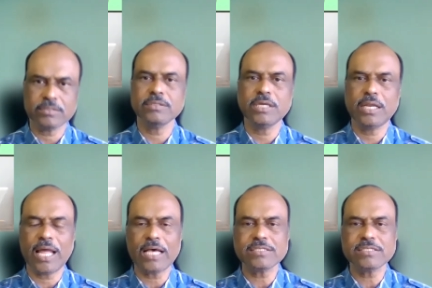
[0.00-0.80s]
the
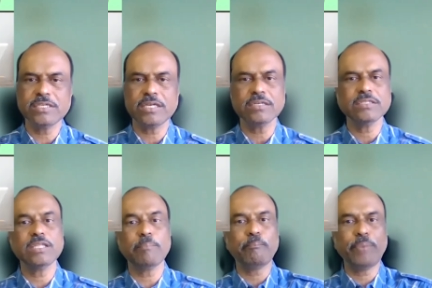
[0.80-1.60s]
last year,
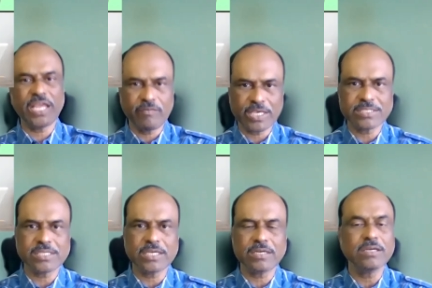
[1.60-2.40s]
the previous
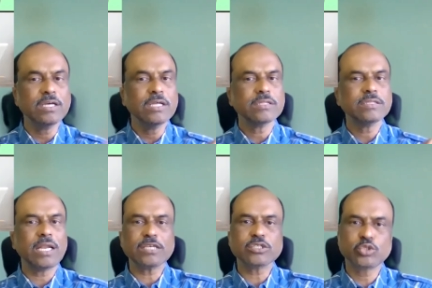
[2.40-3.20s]
year, the
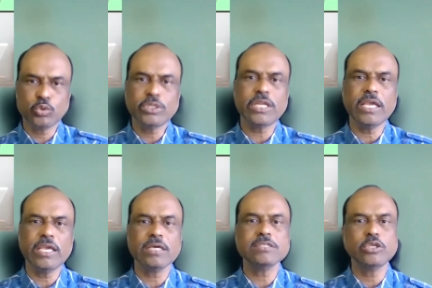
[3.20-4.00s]
last two, three
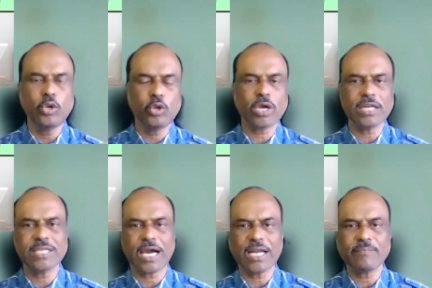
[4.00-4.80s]
years, you look at
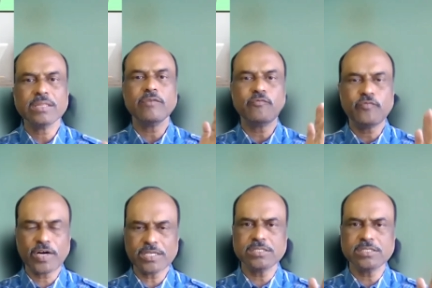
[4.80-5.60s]
that, the
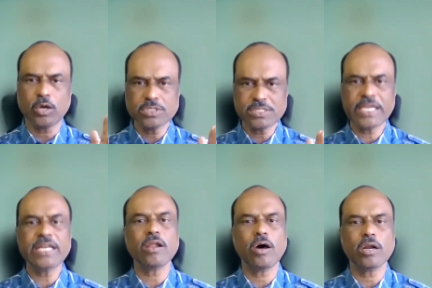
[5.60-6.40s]
first round
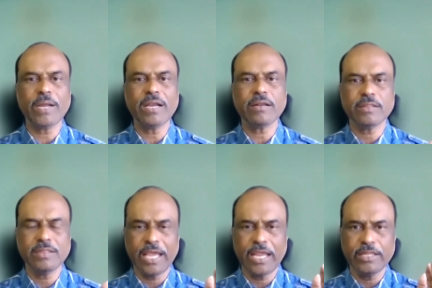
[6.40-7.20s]
seat allotment,
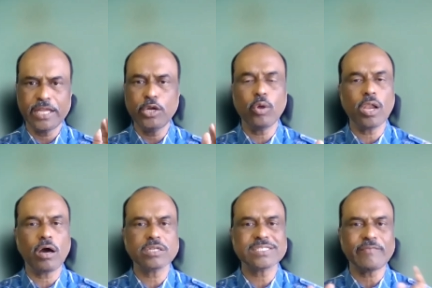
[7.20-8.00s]
they, they do
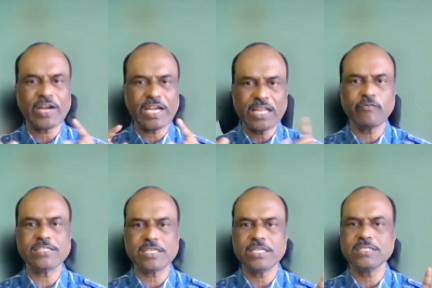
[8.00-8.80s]
allot
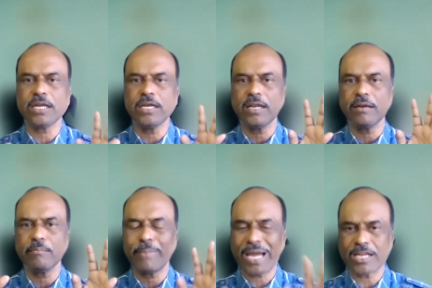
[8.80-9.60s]
75 seats under
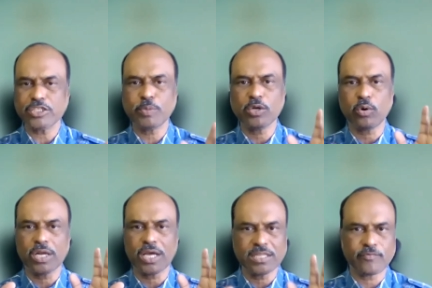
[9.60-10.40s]
management
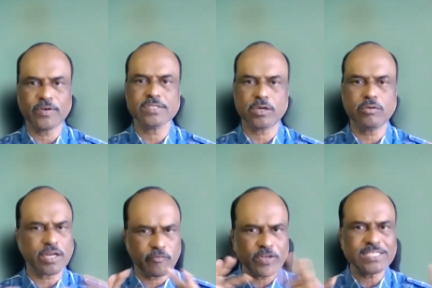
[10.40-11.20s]
quota in the first round,
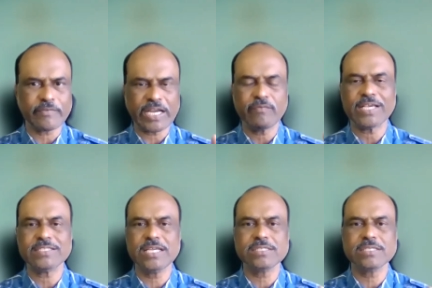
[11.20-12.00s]
roughly 75
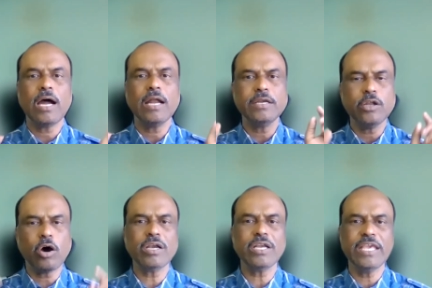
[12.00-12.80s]
seats, and
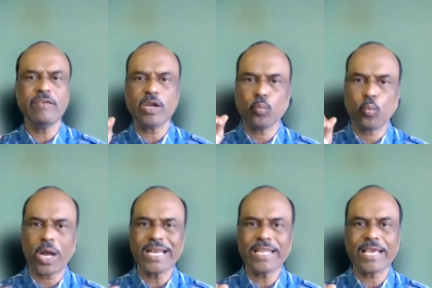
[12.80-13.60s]
not even
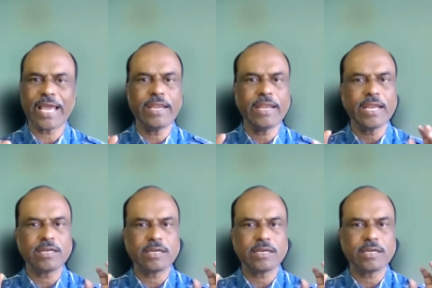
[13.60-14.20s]
one candidate